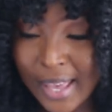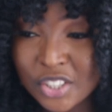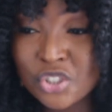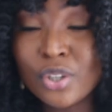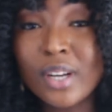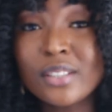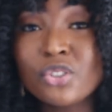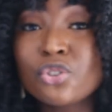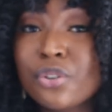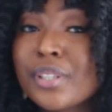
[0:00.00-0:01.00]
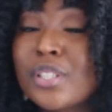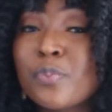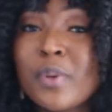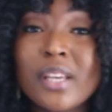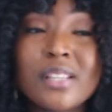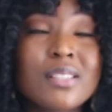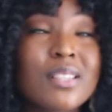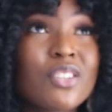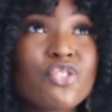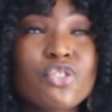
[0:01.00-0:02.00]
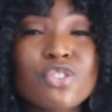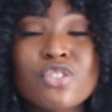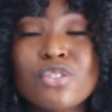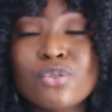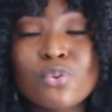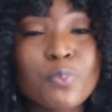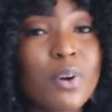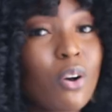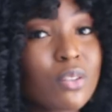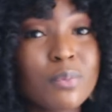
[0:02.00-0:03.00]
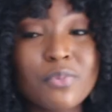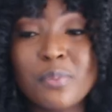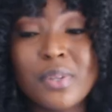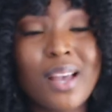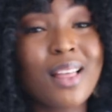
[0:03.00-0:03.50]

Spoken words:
extra storage space is just super awesome for me.